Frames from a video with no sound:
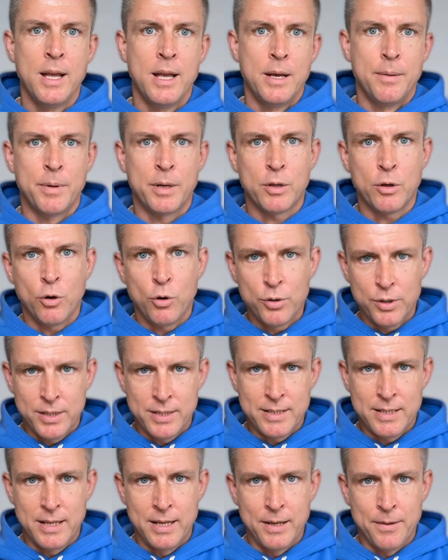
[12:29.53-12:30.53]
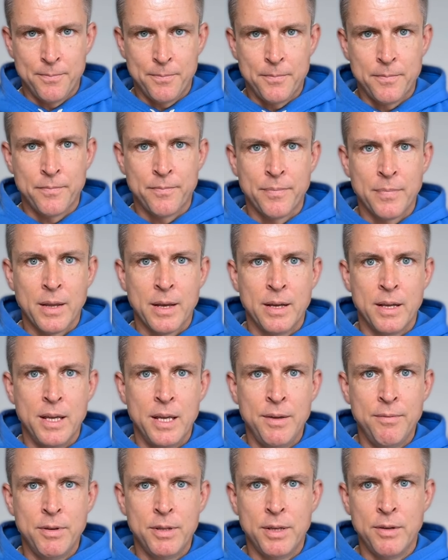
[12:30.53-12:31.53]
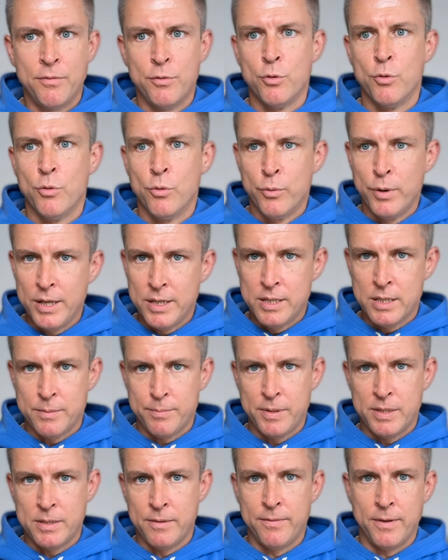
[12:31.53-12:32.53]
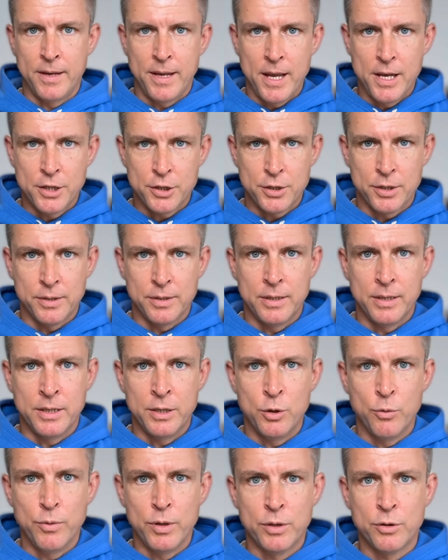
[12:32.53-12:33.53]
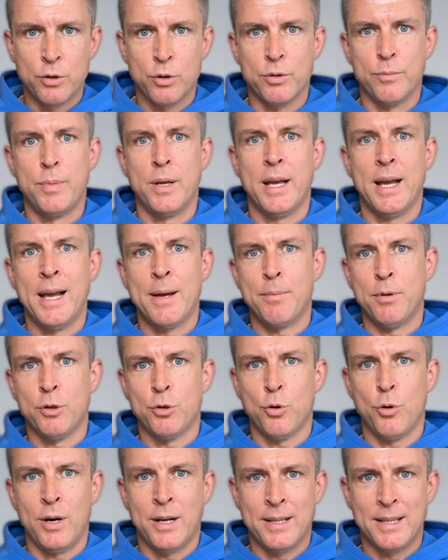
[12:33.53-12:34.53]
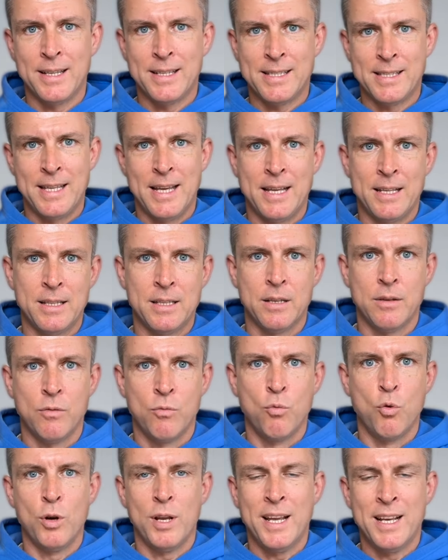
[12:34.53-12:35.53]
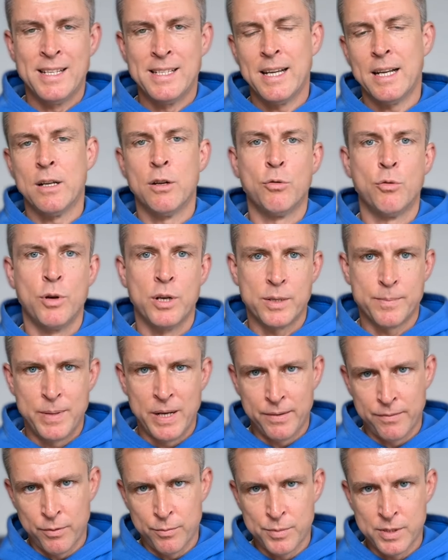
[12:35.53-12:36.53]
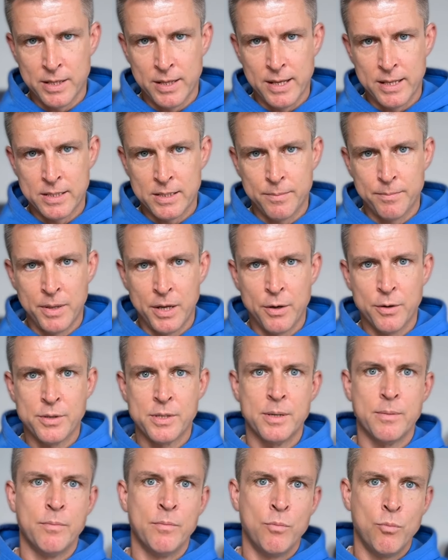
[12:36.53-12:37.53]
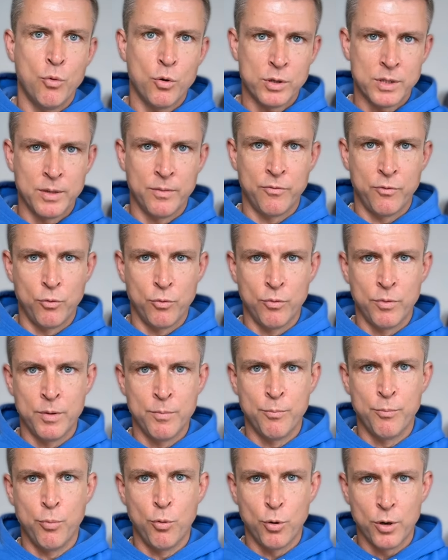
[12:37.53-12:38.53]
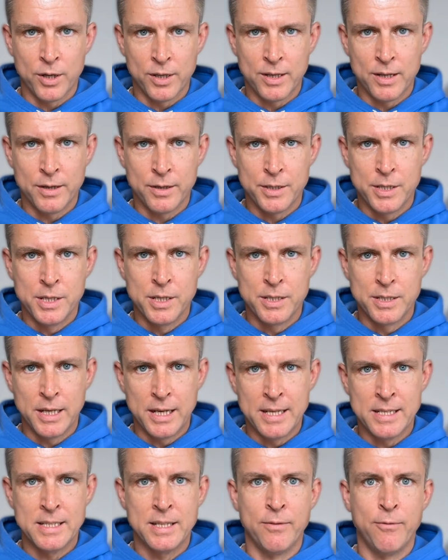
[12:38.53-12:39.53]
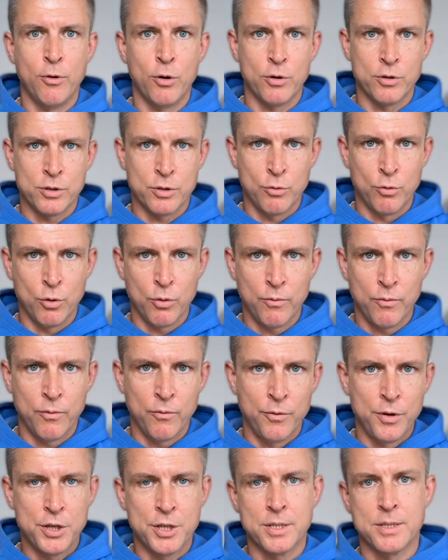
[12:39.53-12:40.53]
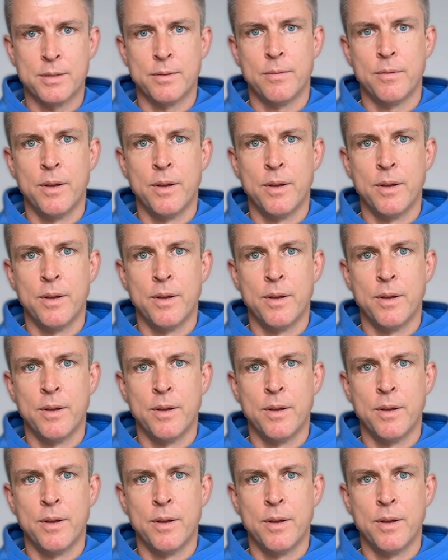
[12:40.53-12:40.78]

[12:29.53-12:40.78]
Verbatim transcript: But honestly, even if you read the specification, you will not be able to understand what exactly to expect from the lens, because the most important characteristic is the focus curve, which is